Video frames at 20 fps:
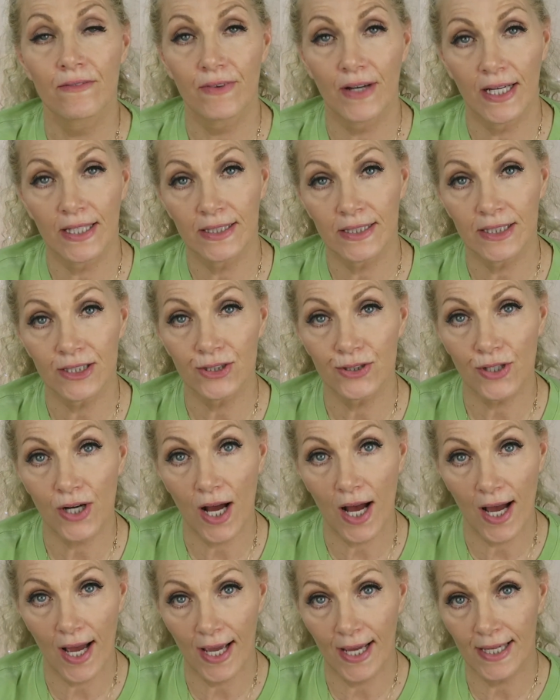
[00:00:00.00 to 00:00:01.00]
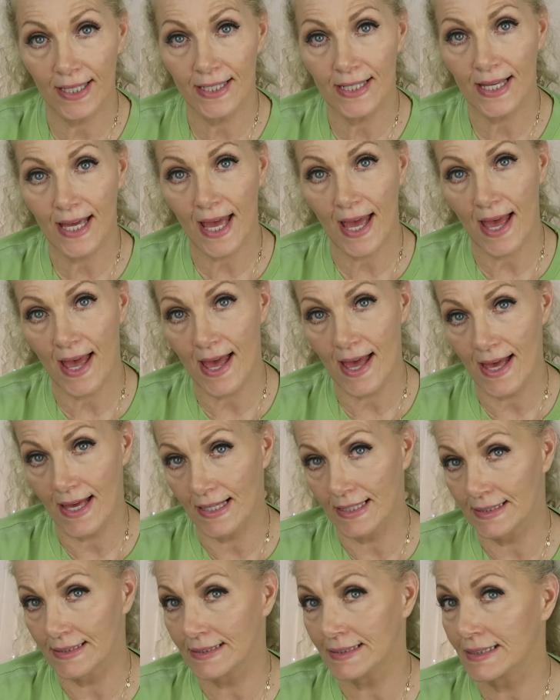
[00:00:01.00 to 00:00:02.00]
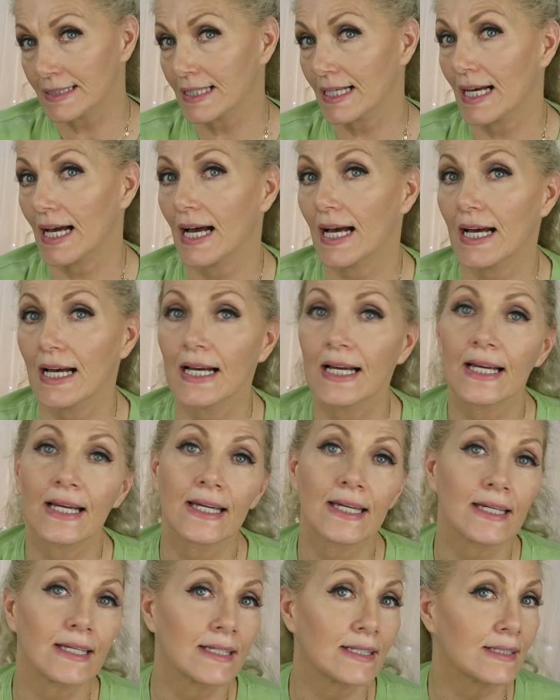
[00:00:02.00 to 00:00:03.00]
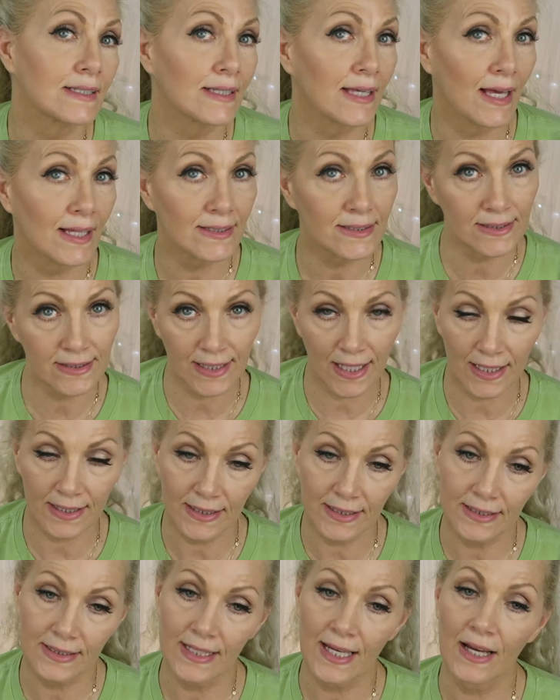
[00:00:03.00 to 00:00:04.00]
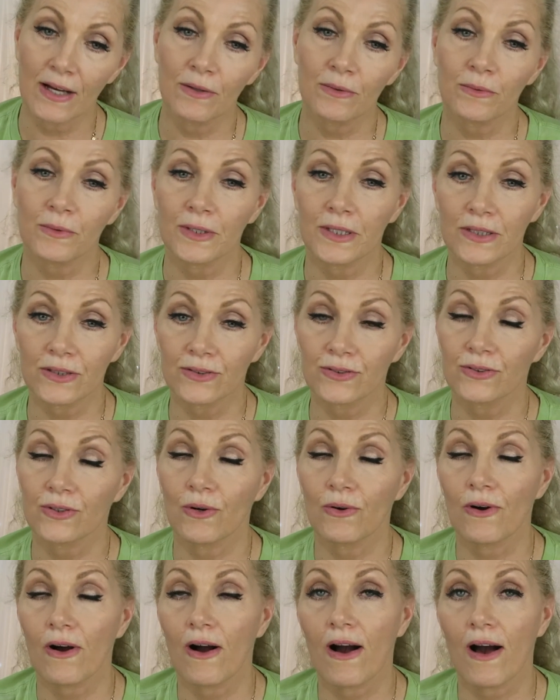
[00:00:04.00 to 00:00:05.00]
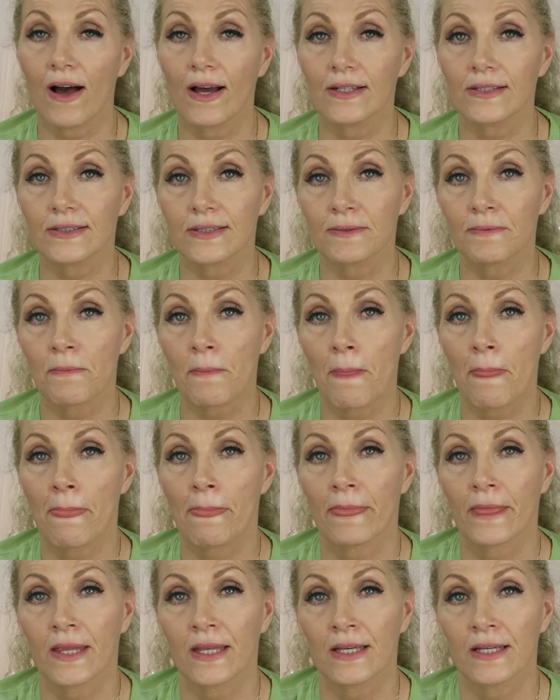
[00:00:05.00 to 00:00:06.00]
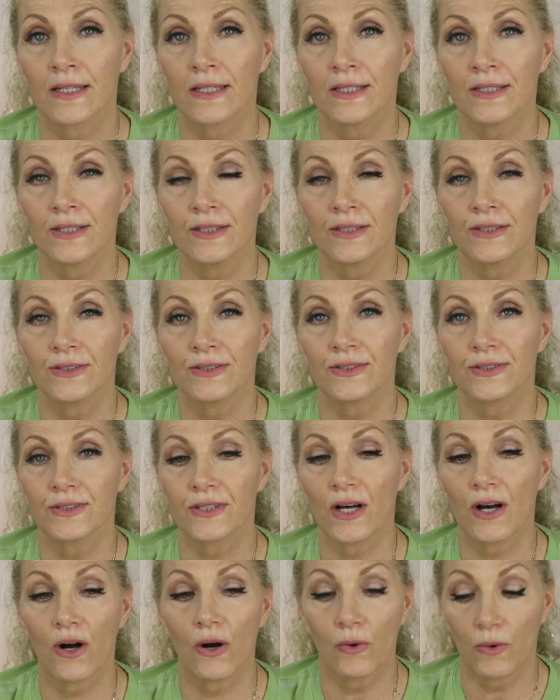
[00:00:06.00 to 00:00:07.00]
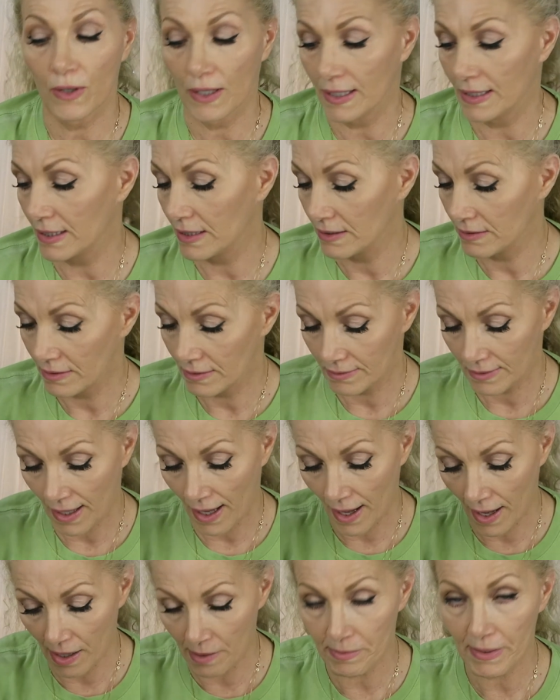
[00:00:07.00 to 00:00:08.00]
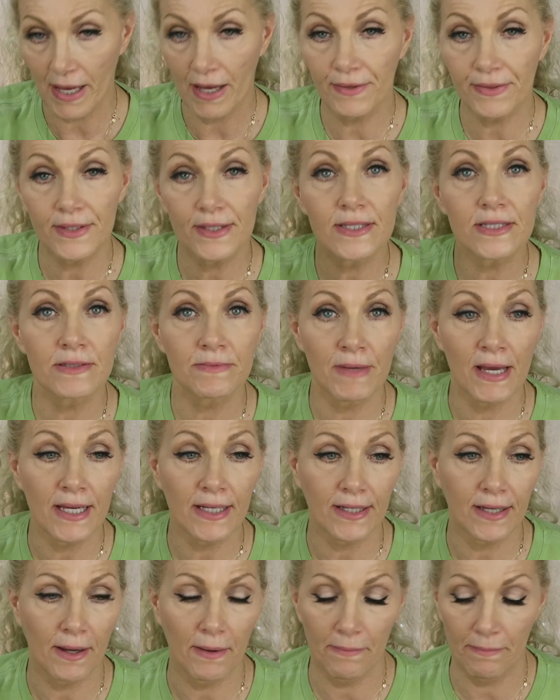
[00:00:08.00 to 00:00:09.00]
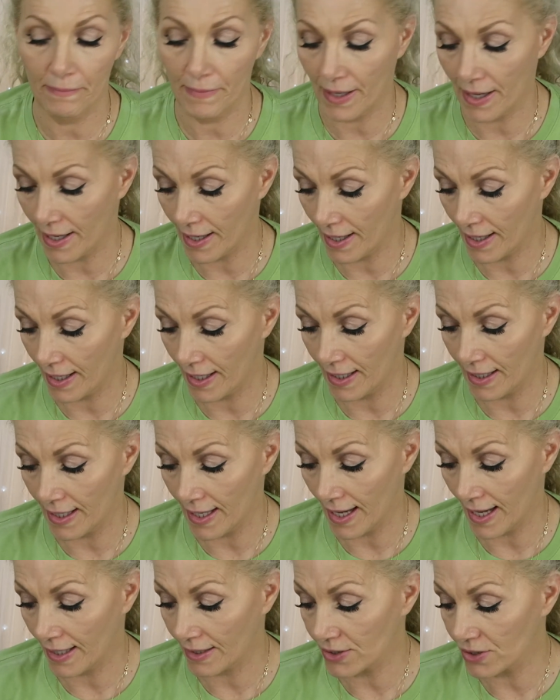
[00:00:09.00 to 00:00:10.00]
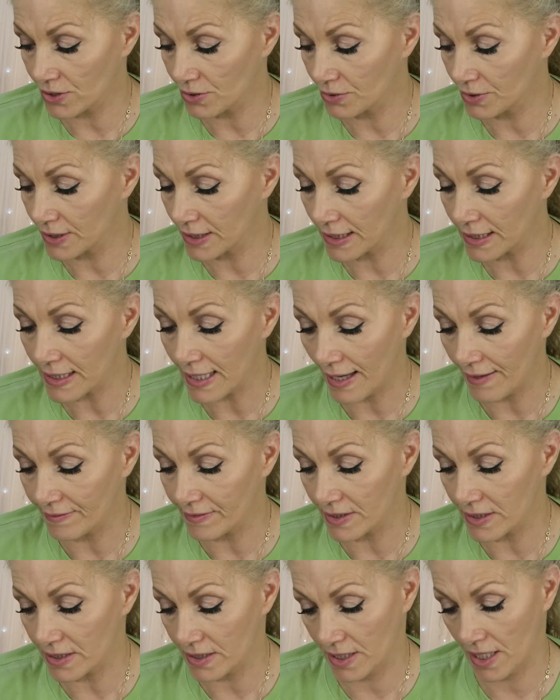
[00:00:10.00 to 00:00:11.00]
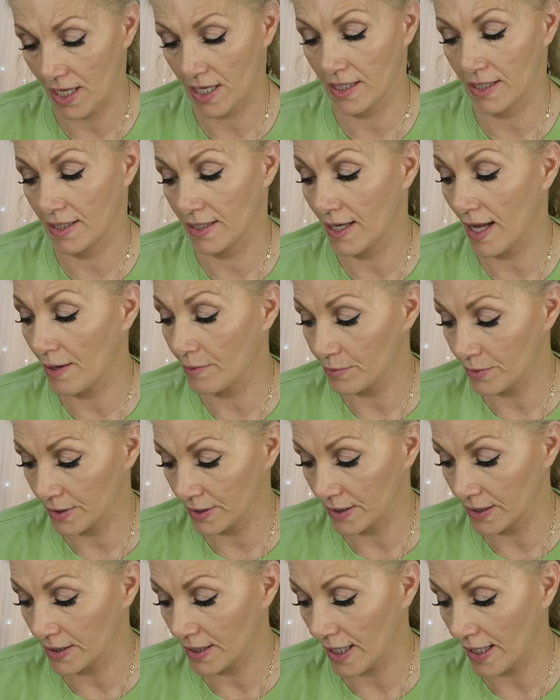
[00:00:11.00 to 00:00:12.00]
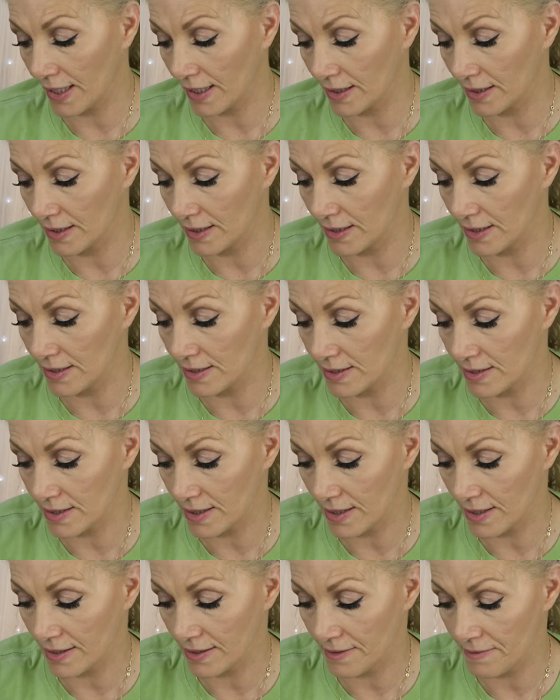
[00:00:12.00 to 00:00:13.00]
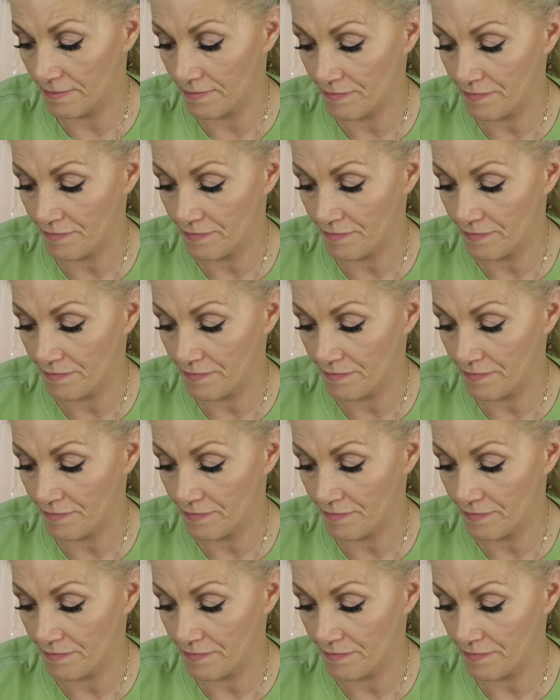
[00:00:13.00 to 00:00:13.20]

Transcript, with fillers: finally dried and I can't stand it down when it's so hot. So, about this makeup, I actually have decided, I really like these uh,